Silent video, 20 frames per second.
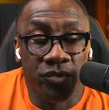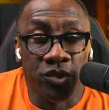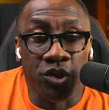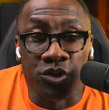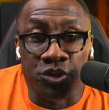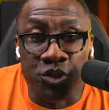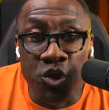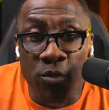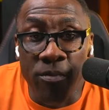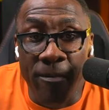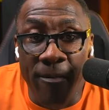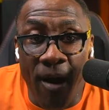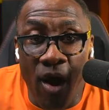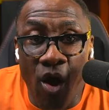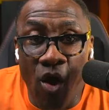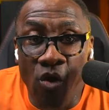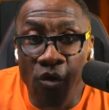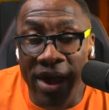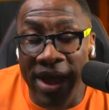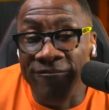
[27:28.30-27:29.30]
Your Super yeah.
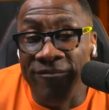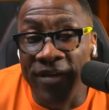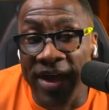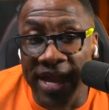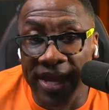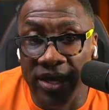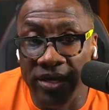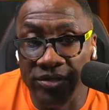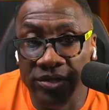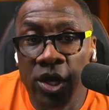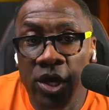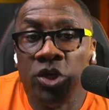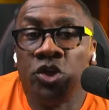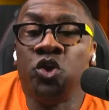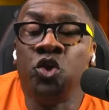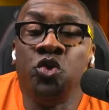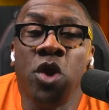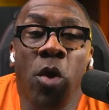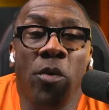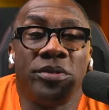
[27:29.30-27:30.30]
Bowl in Vegas.
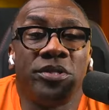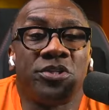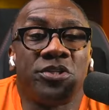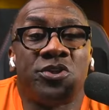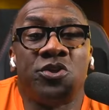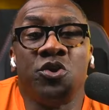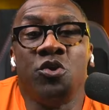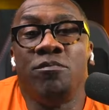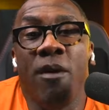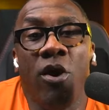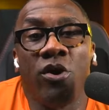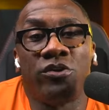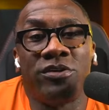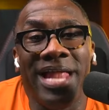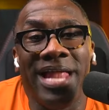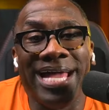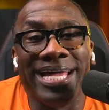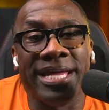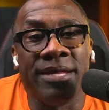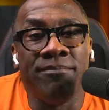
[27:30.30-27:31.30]
You know what the Super Bowl is
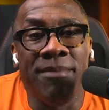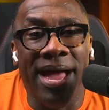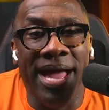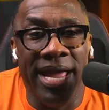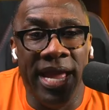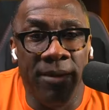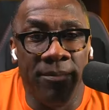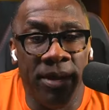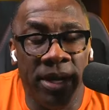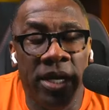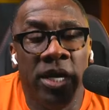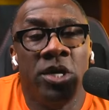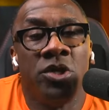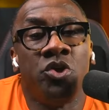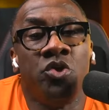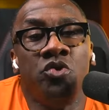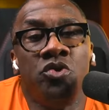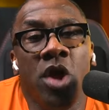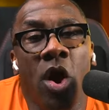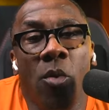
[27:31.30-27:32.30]
like in Miami.
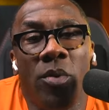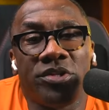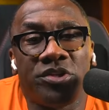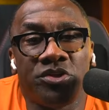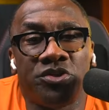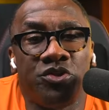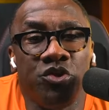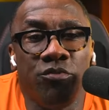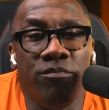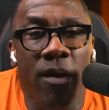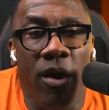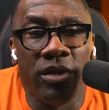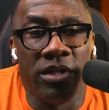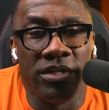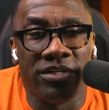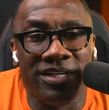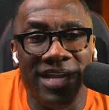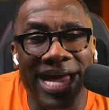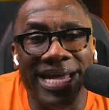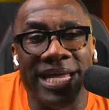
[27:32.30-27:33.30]
You know what the Super
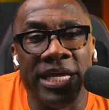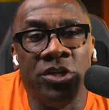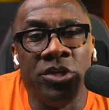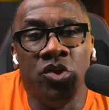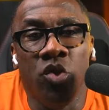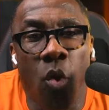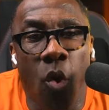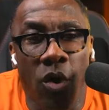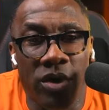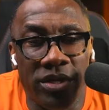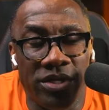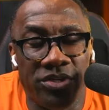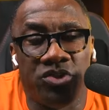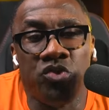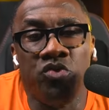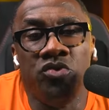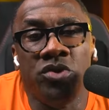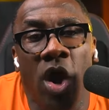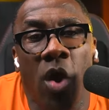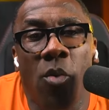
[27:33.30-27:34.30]
Bowl is like in New Orleans.
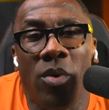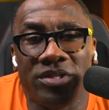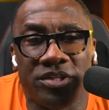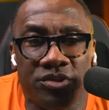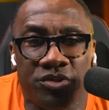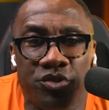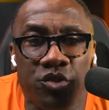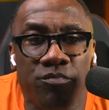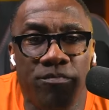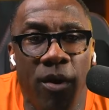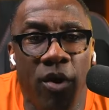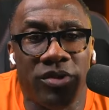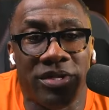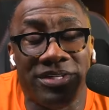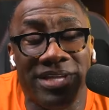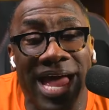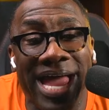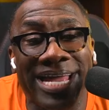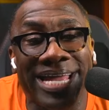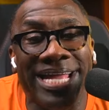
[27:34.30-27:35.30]
You know what the Super Bowl
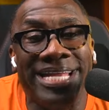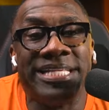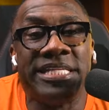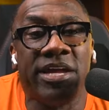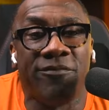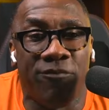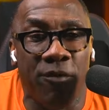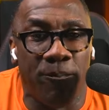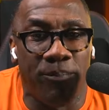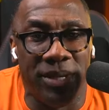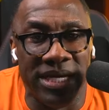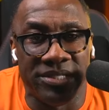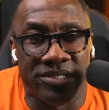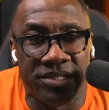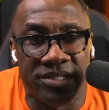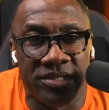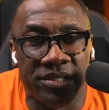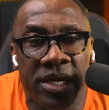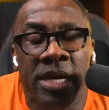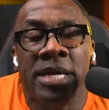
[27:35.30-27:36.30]
is like in different
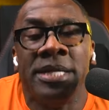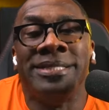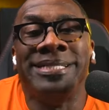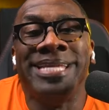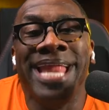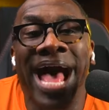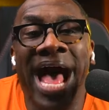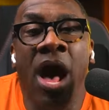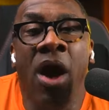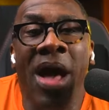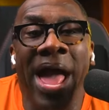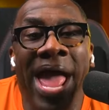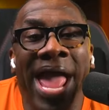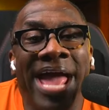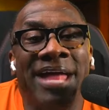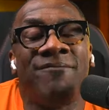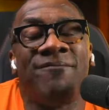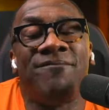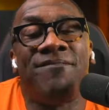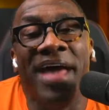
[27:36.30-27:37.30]
places. Mm-hmm. Now
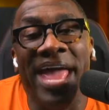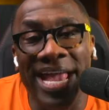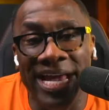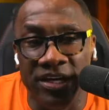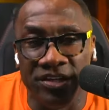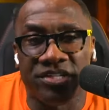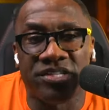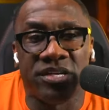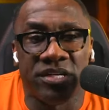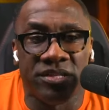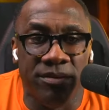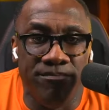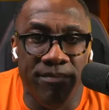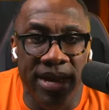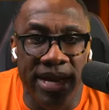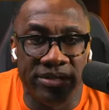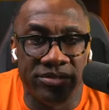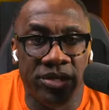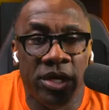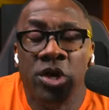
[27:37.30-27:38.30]
add Vegas to the mix.
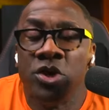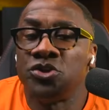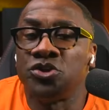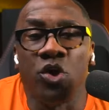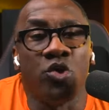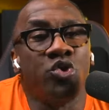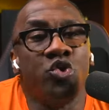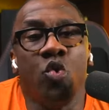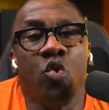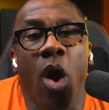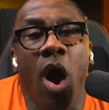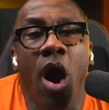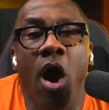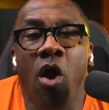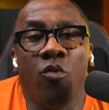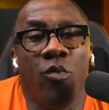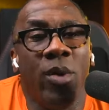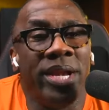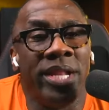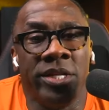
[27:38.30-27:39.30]
Right. So you
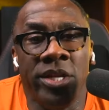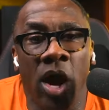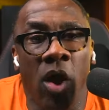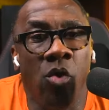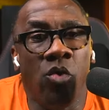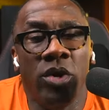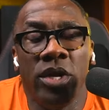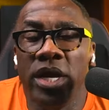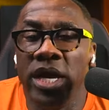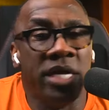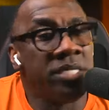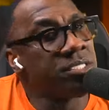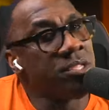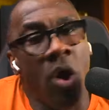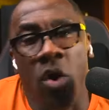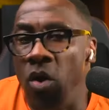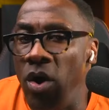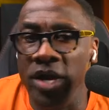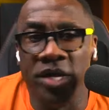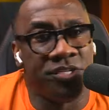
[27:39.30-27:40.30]
already know it's
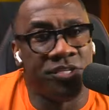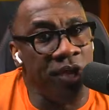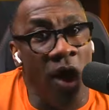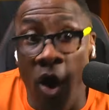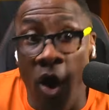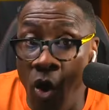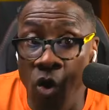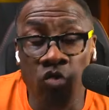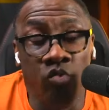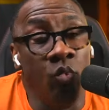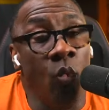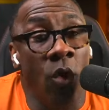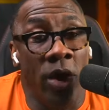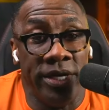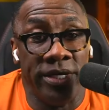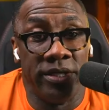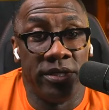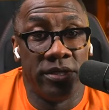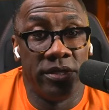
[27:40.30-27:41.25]
going it's own one.